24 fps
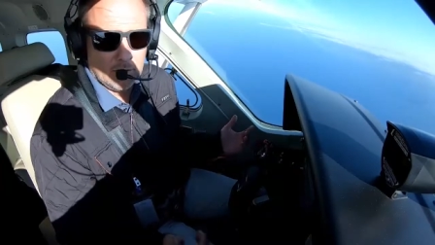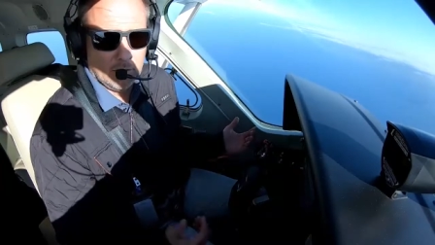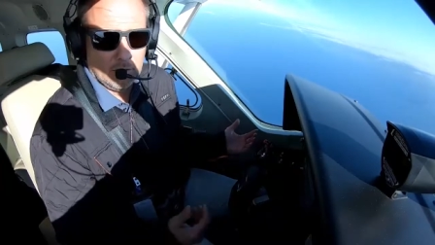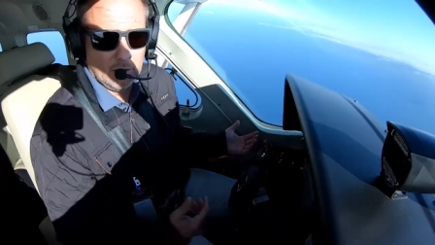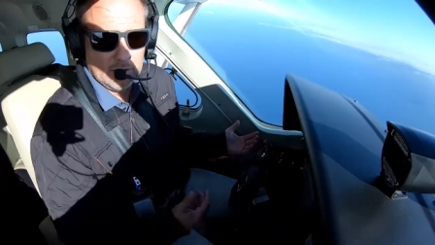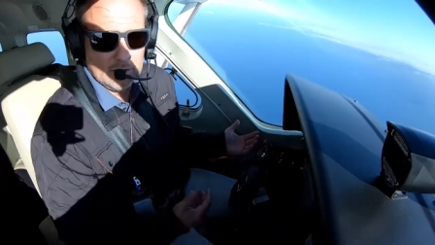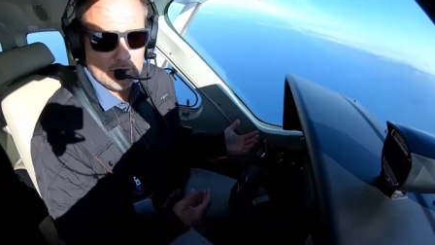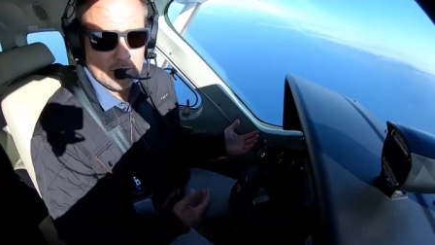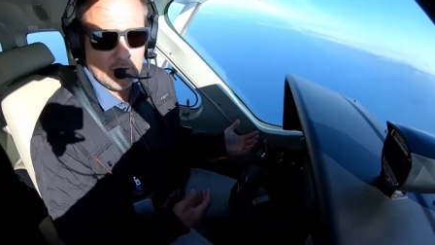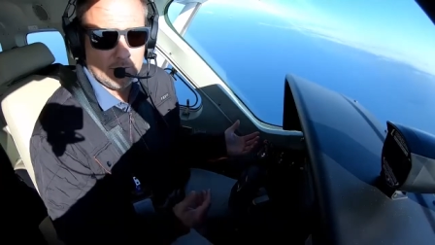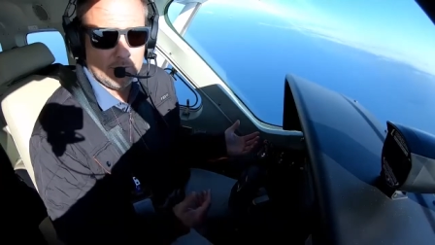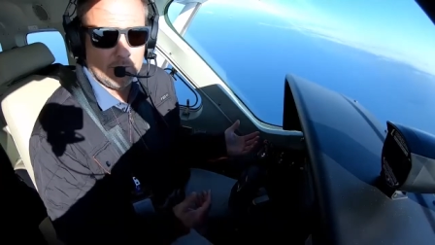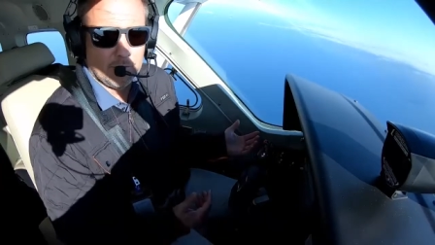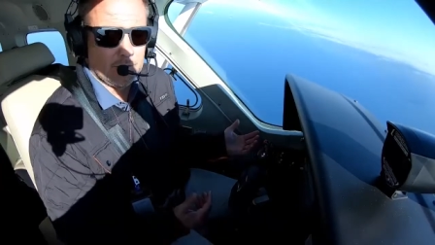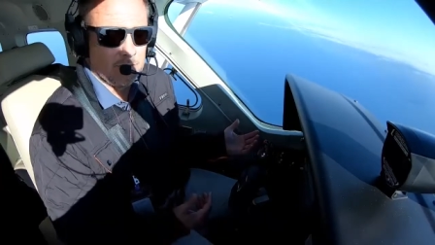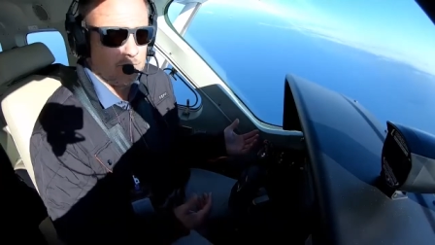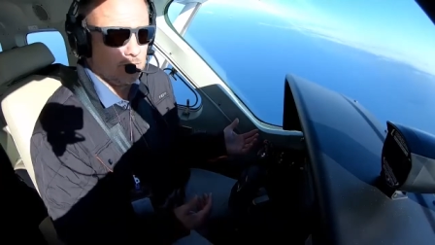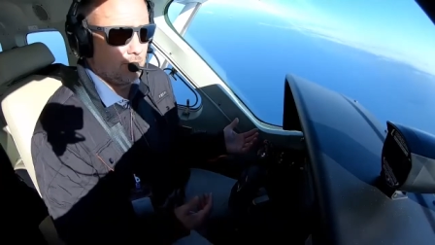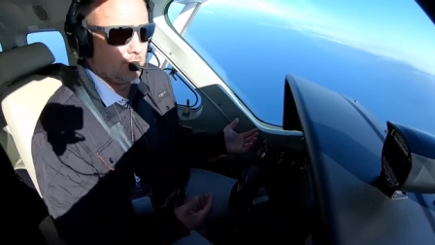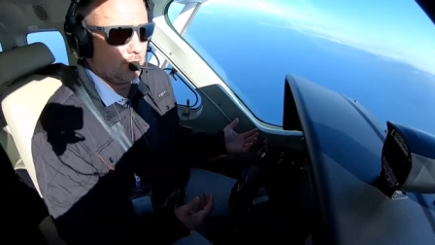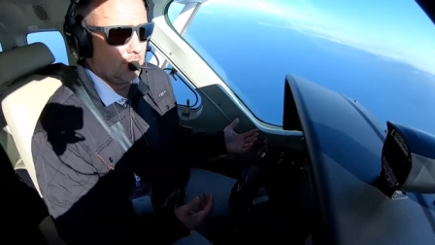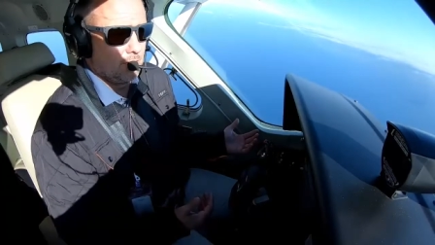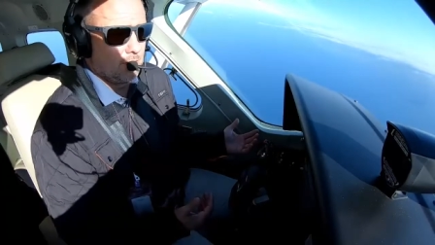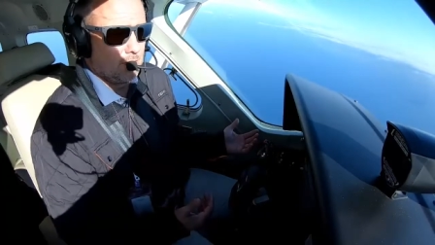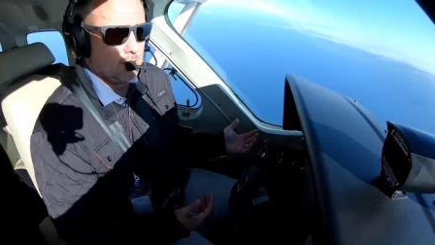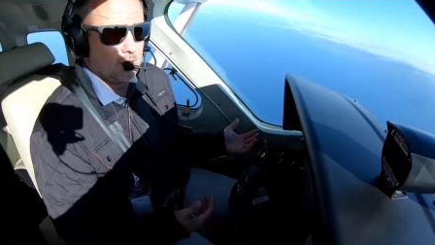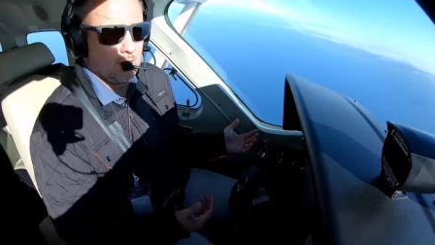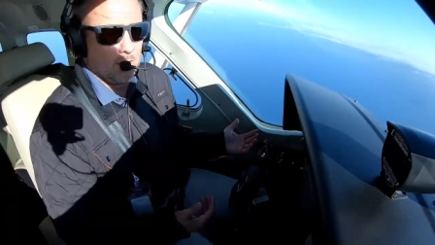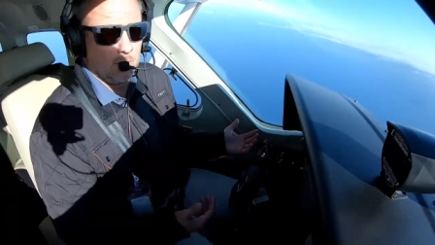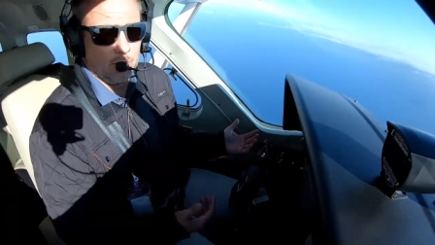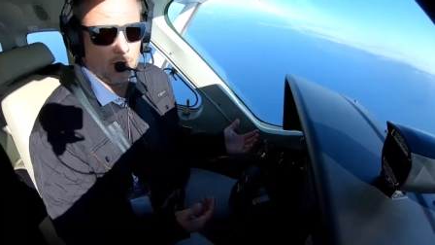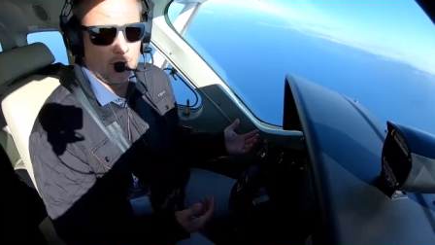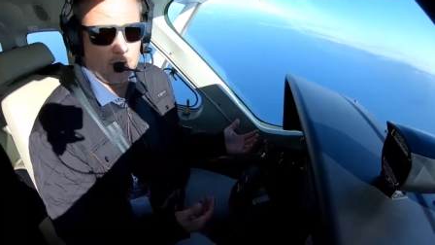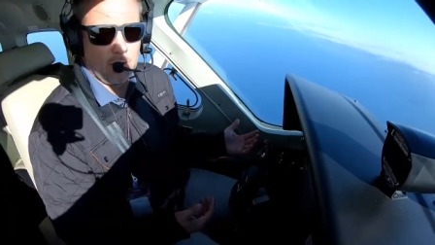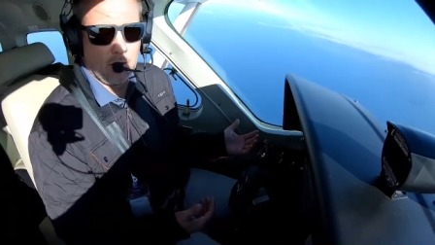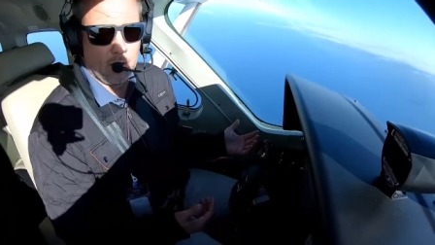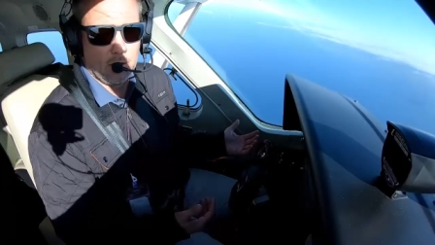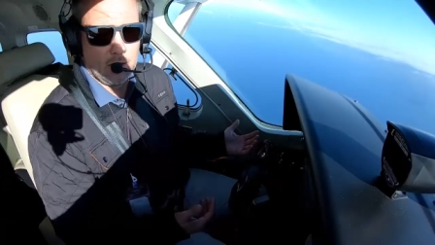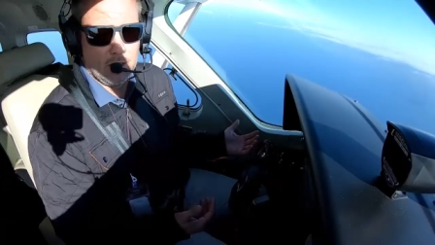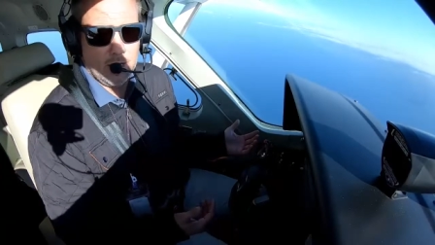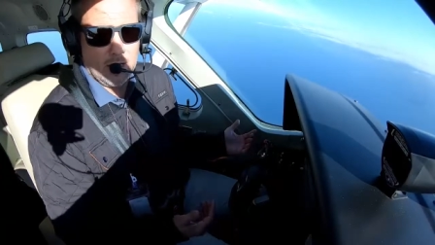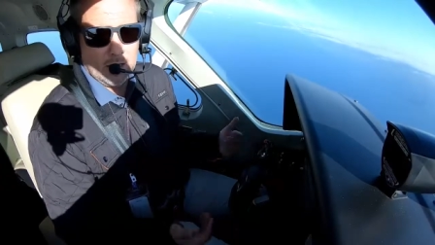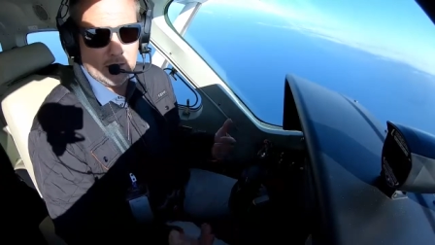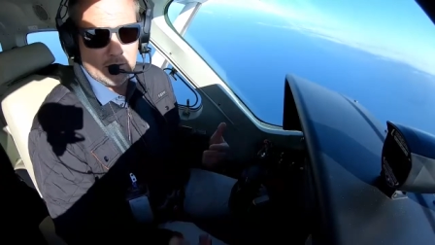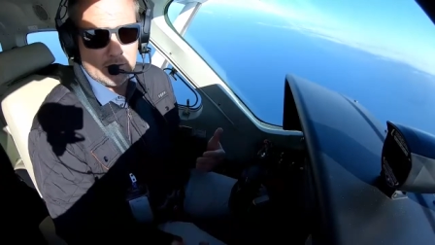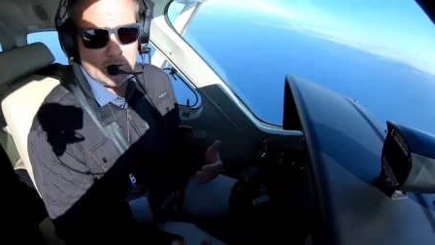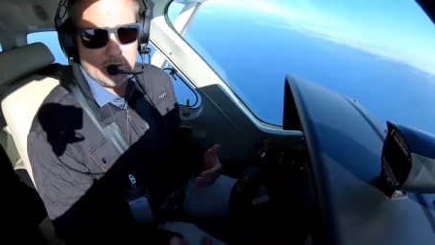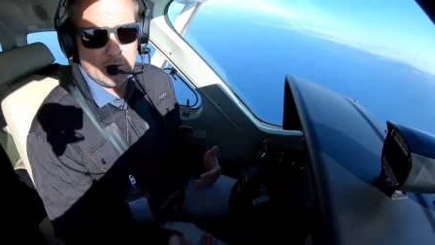The only difference you're really going to get with a
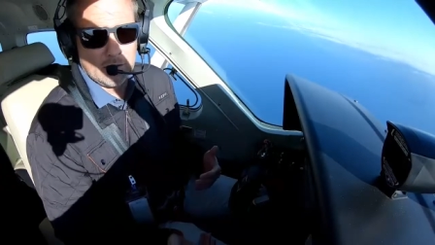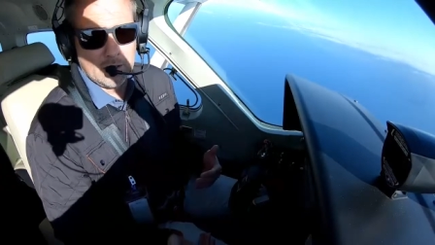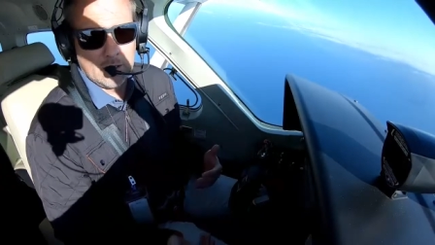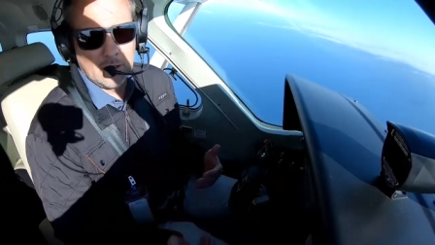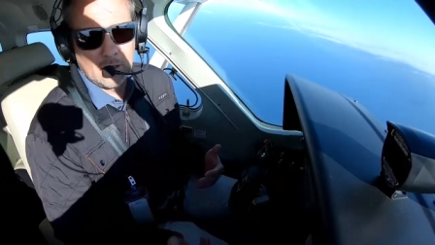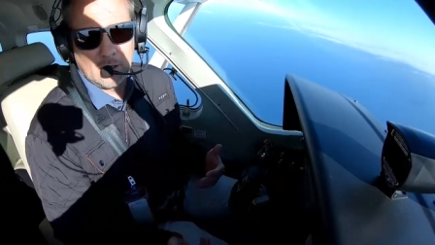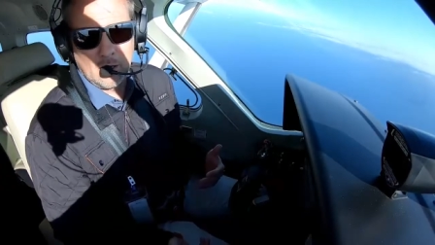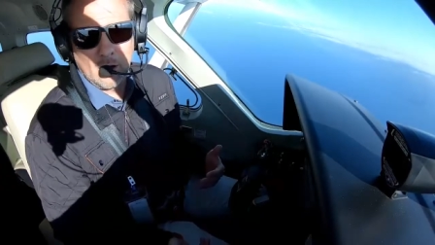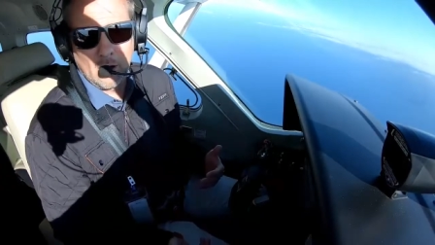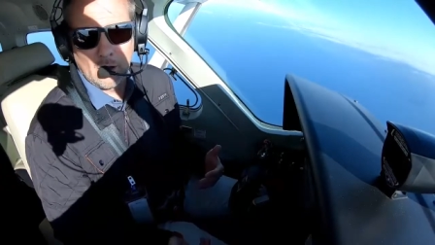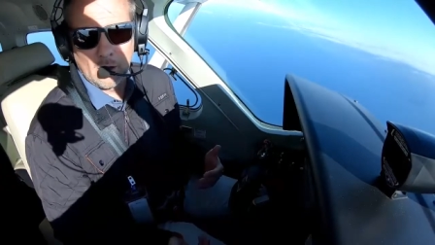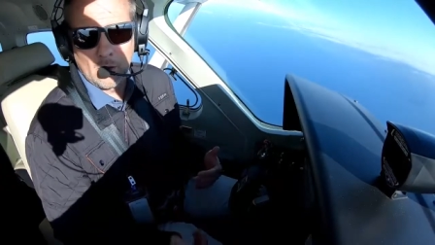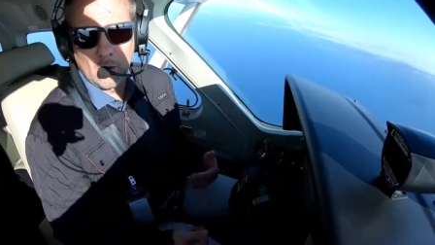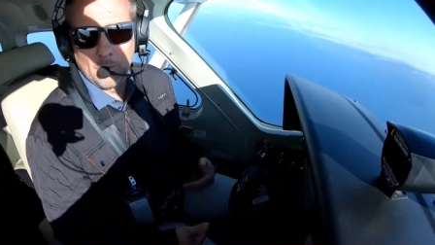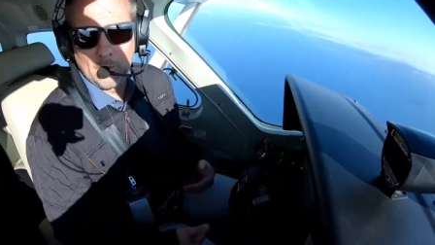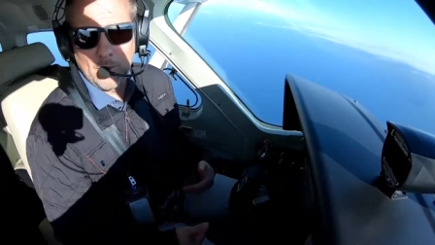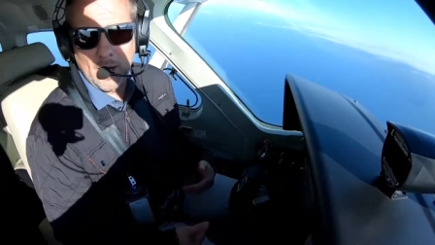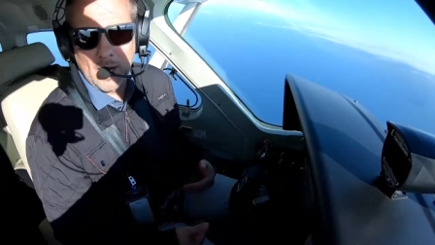Kodiak is you're going to get a cargo